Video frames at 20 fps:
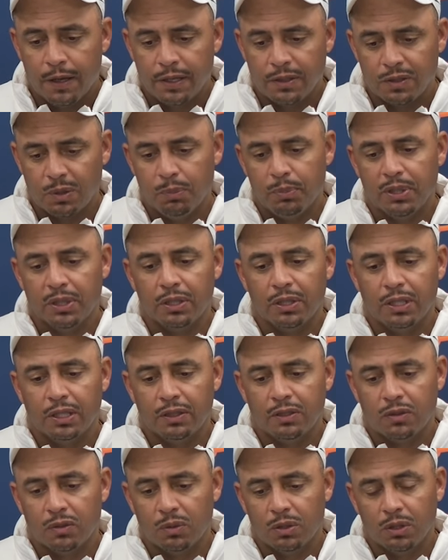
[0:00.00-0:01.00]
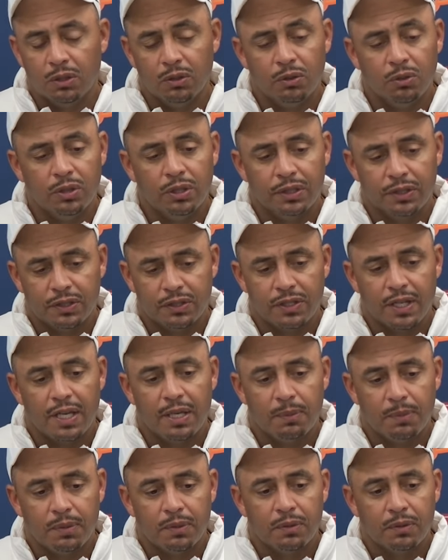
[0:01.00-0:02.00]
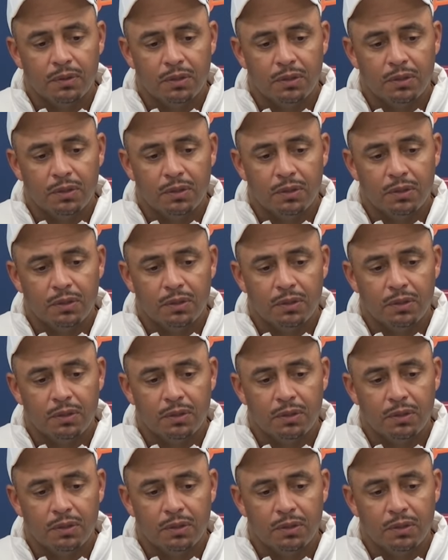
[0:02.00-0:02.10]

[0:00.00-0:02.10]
his ability to elude and escape,